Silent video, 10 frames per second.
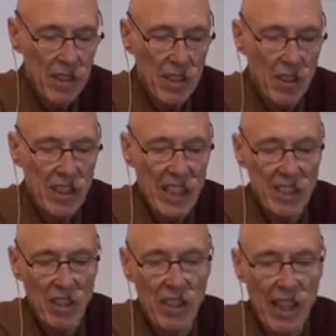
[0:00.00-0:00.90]
Okay,
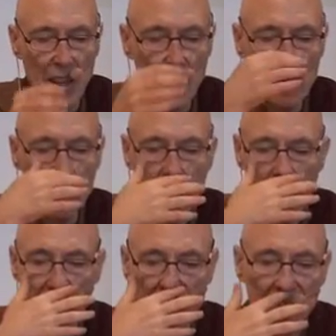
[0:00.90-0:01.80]
so now
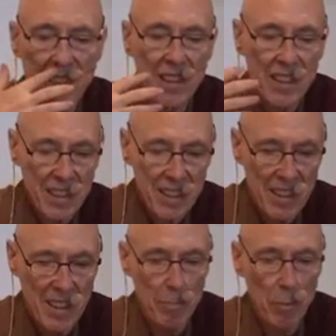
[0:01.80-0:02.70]

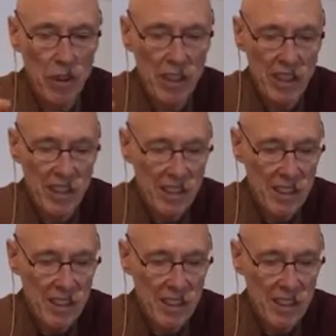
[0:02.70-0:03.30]
the Buddha